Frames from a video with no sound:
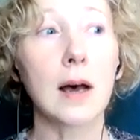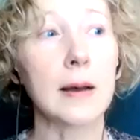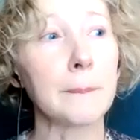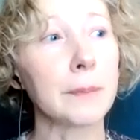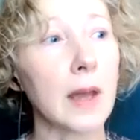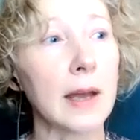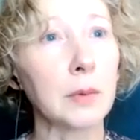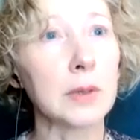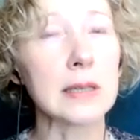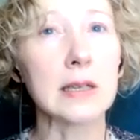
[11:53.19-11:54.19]
Um, I
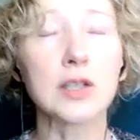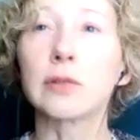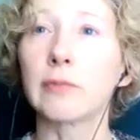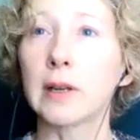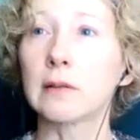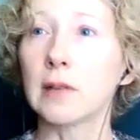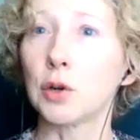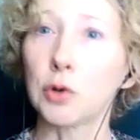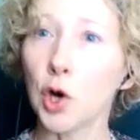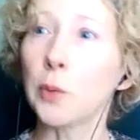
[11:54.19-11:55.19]
would need to run, you
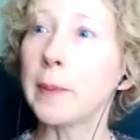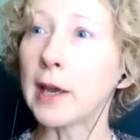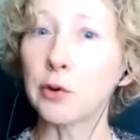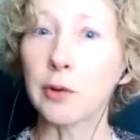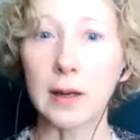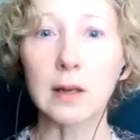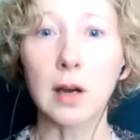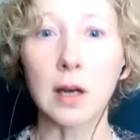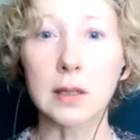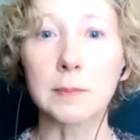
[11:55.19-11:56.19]
know, copay credit
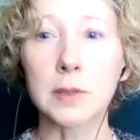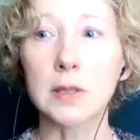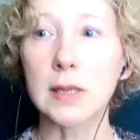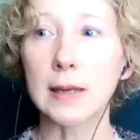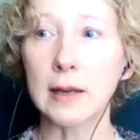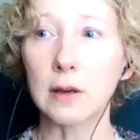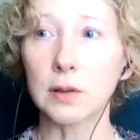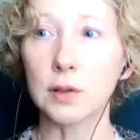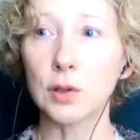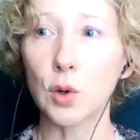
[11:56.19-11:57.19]
card numbers, and I
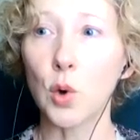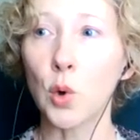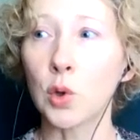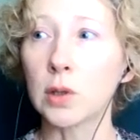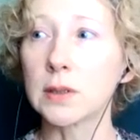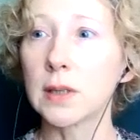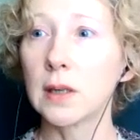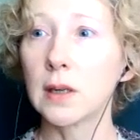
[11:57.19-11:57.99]
couldn't hold